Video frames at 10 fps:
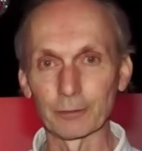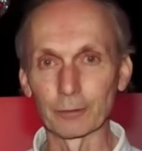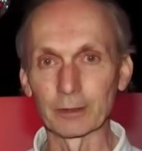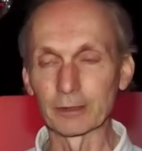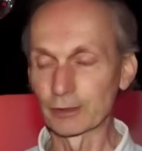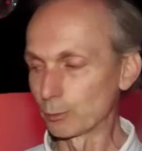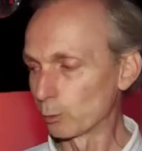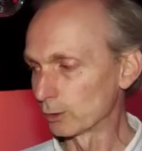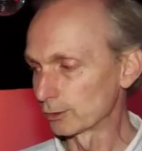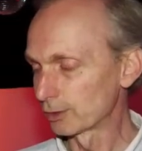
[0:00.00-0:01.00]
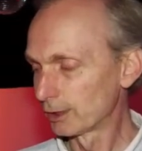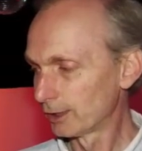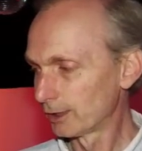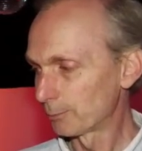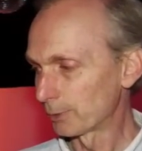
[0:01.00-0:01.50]
or at least it was,
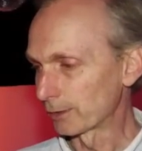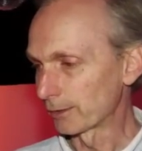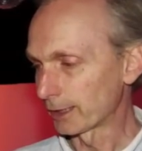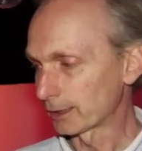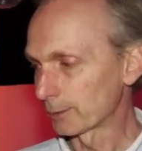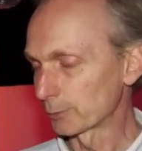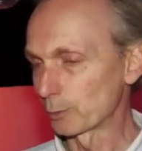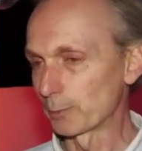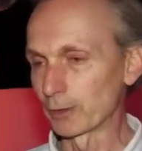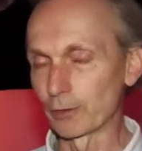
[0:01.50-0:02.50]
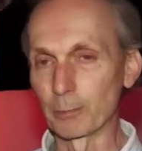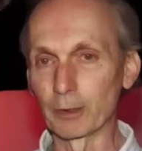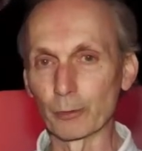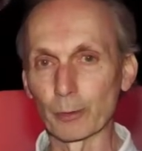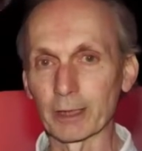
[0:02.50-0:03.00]
but that comes with both the
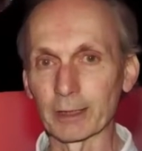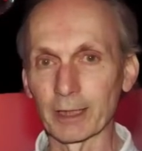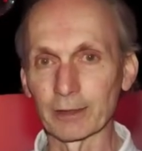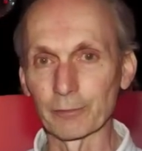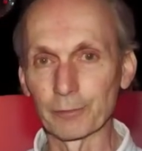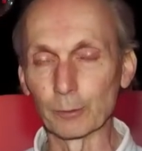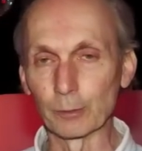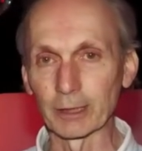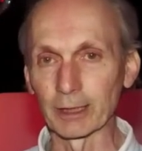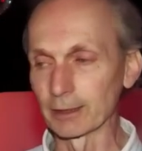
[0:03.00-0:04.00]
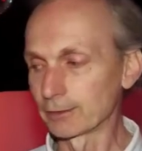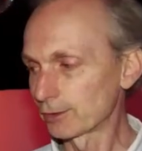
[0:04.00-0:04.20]
Blu-ray and the 4K,